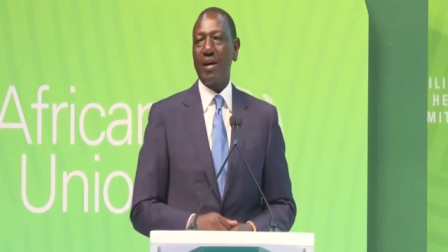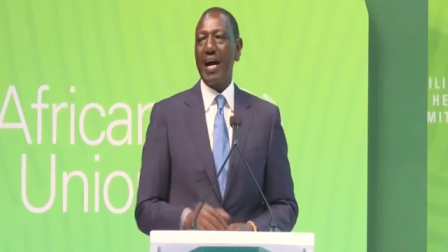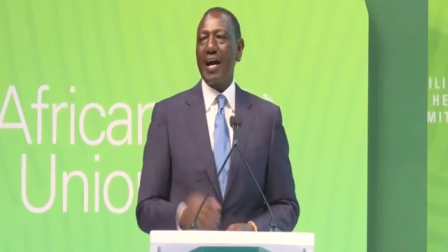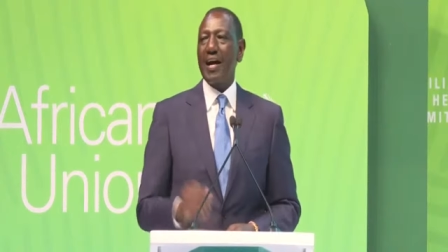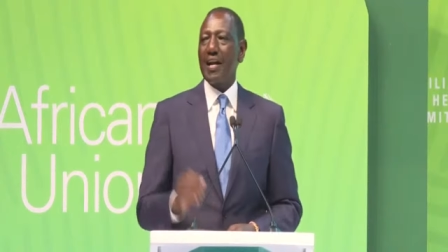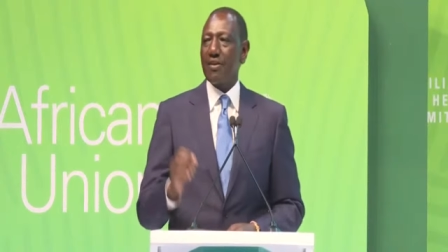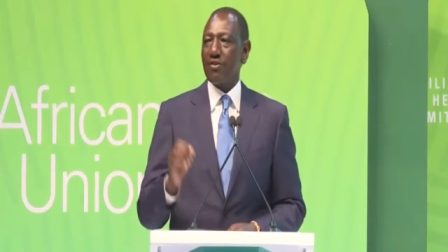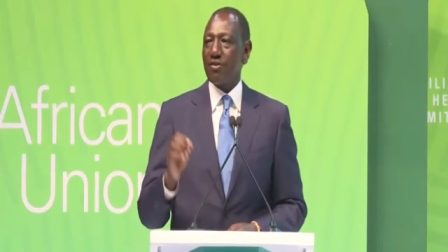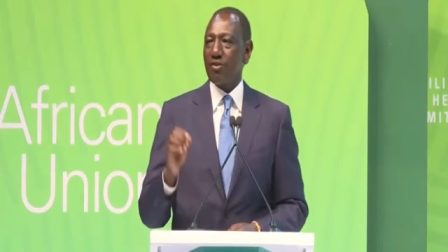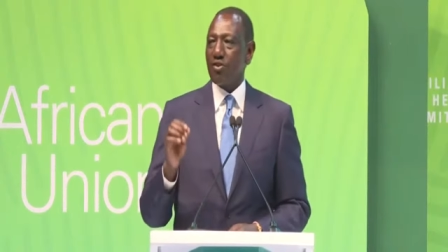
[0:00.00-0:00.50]

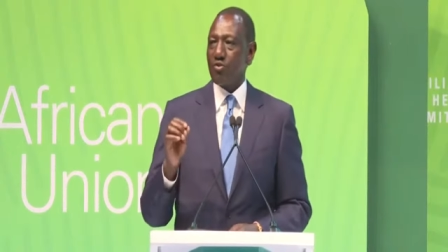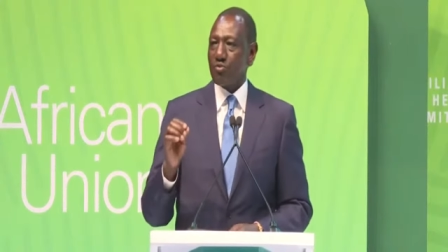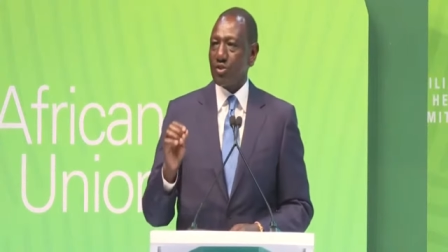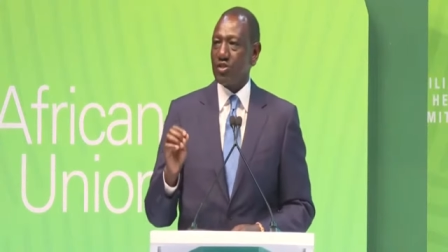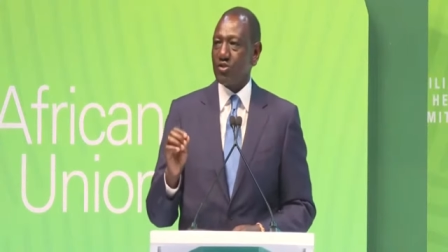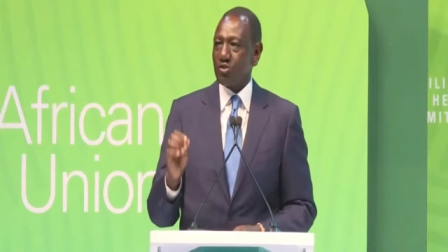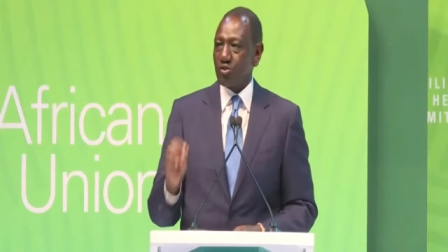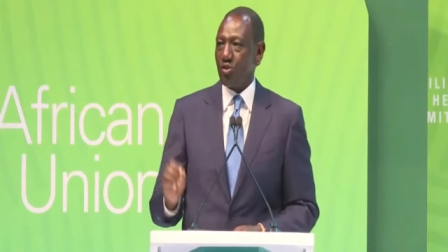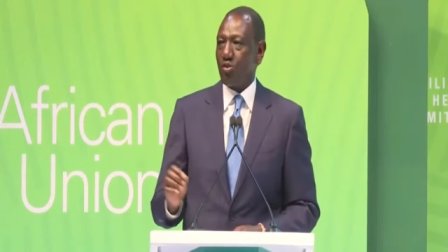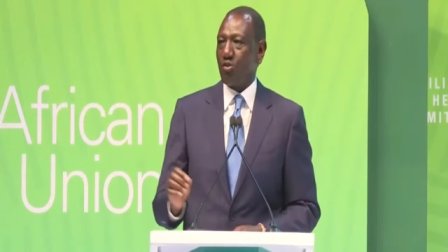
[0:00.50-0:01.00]
and
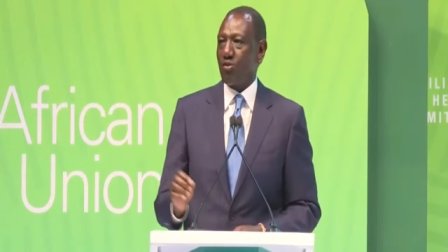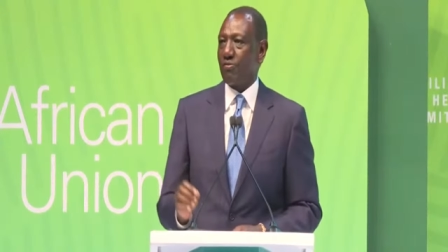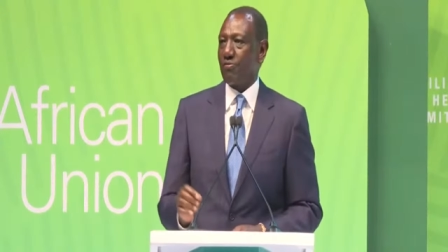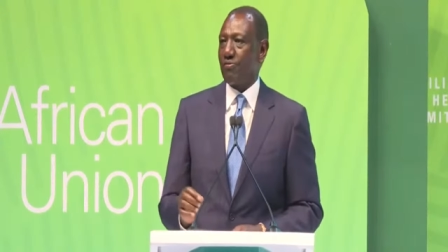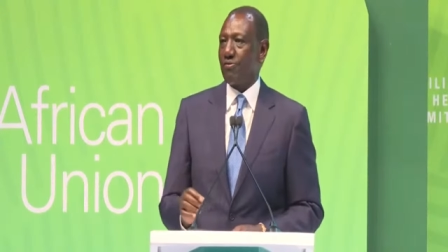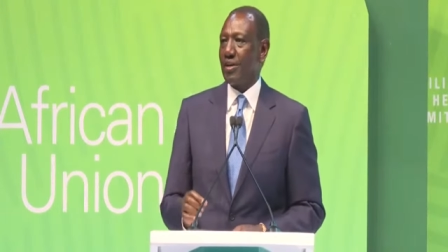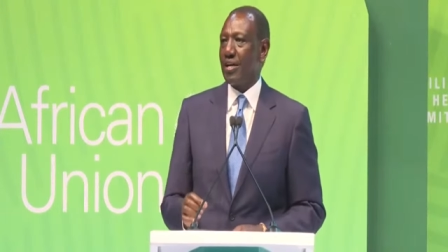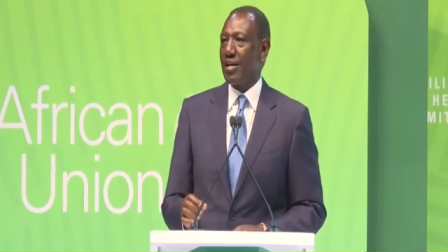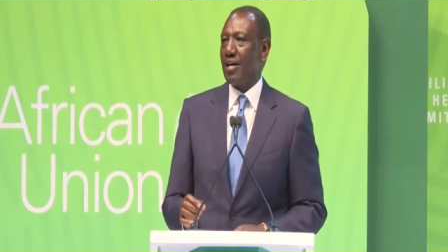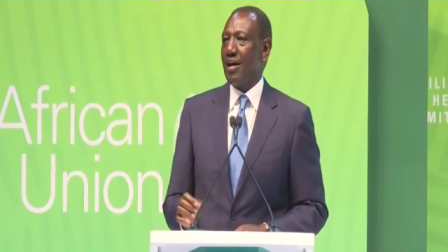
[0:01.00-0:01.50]
resolve
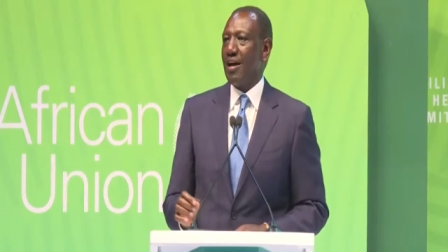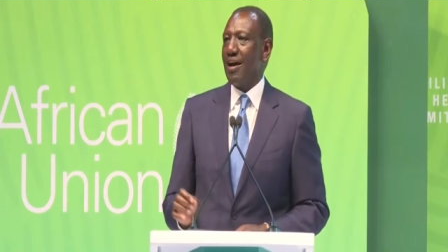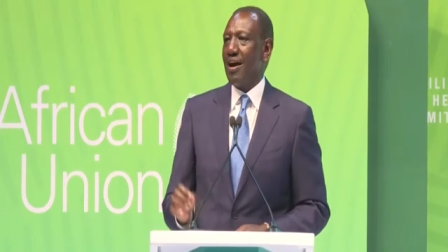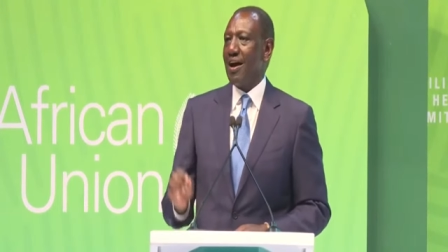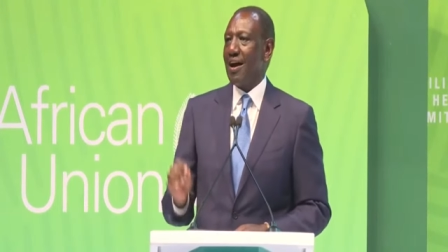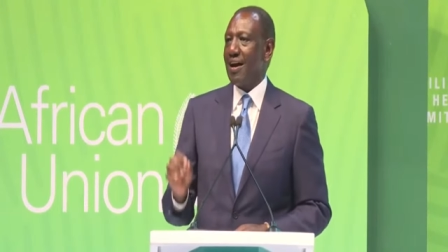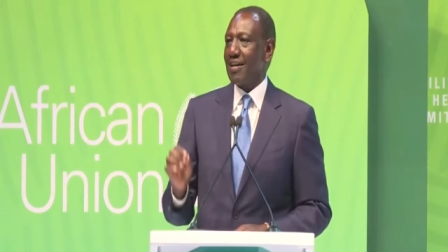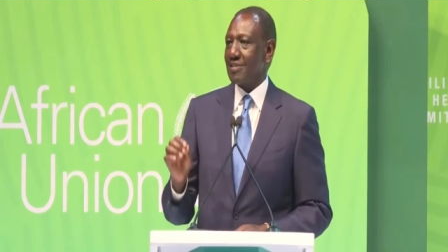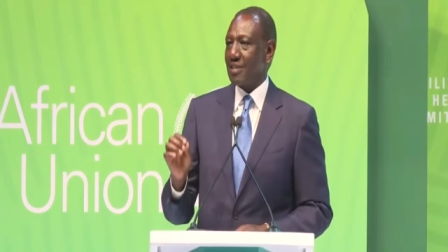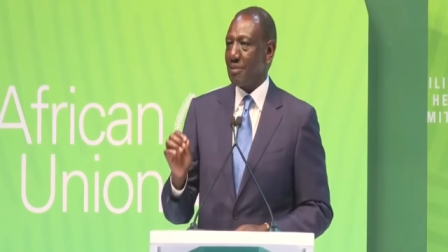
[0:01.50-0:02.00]

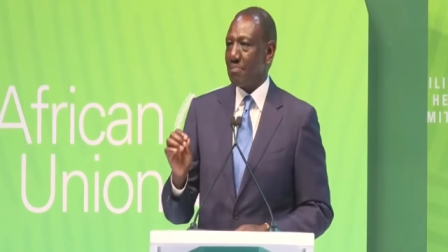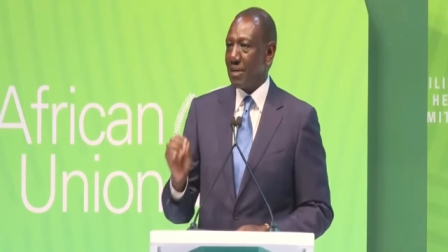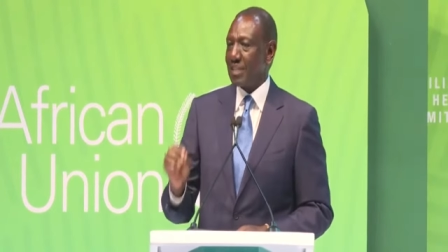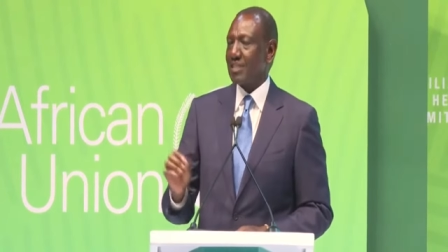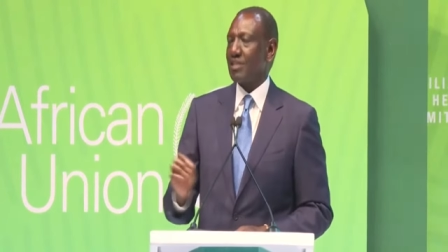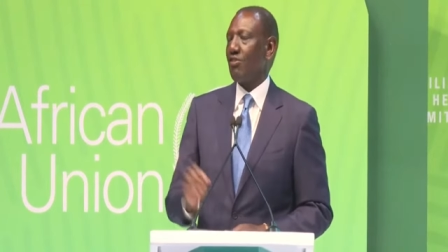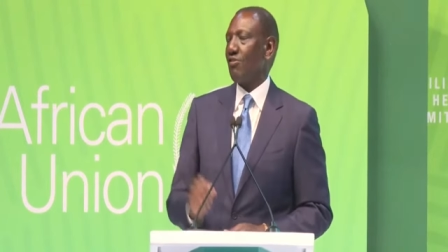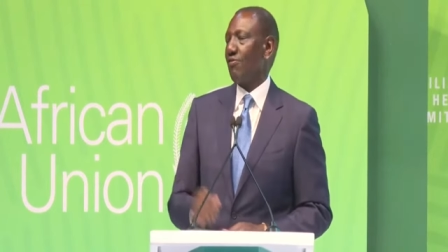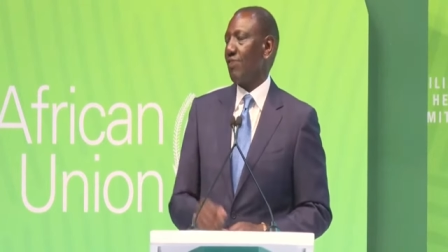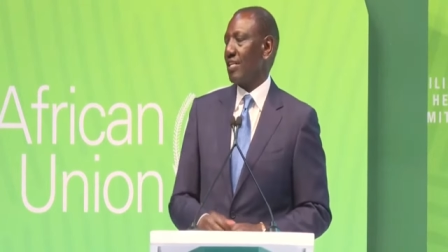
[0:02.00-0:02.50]
as a
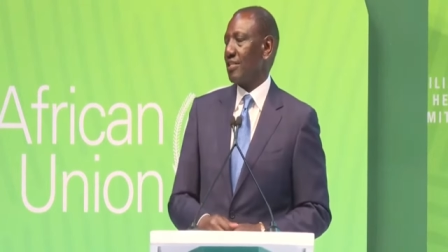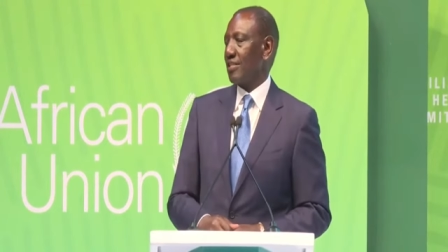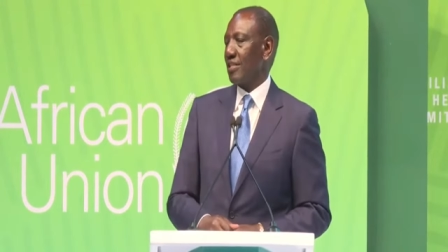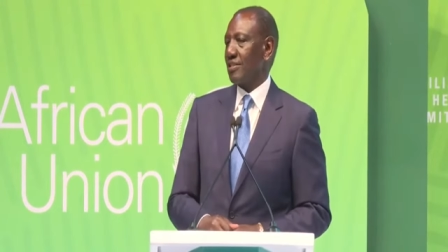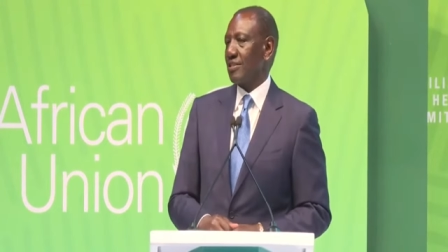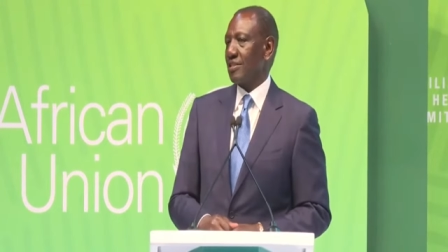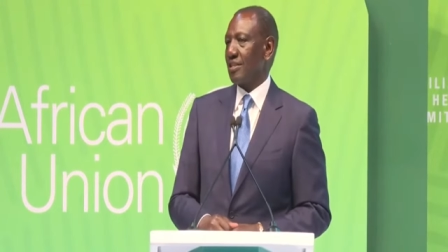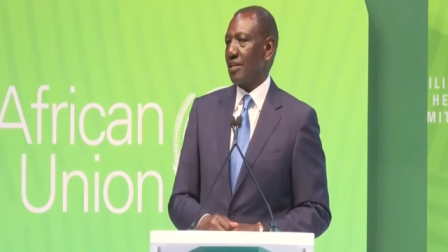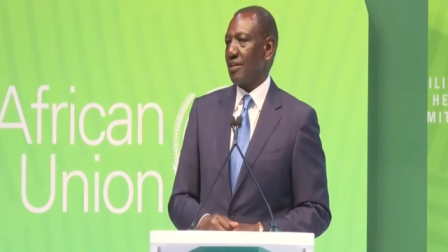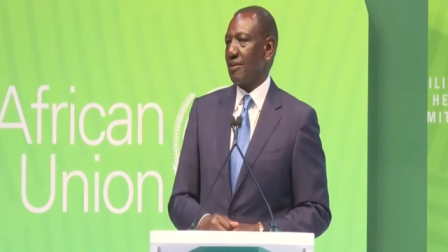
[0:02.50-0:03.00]
matter of
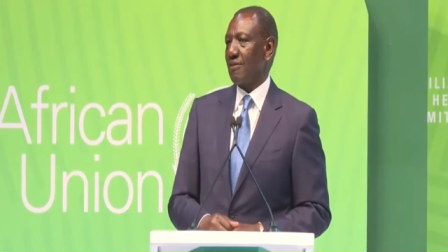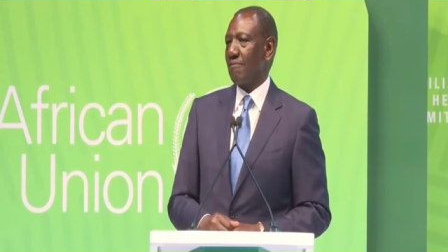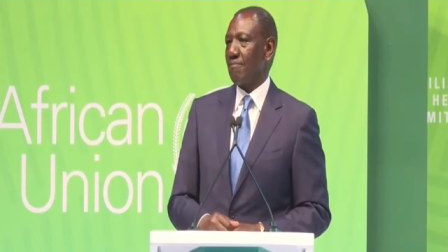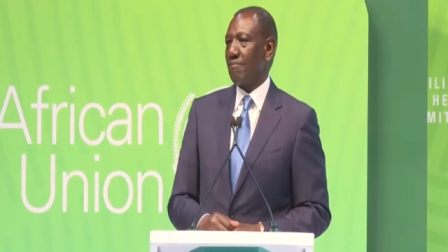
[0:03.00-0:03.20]
urgency,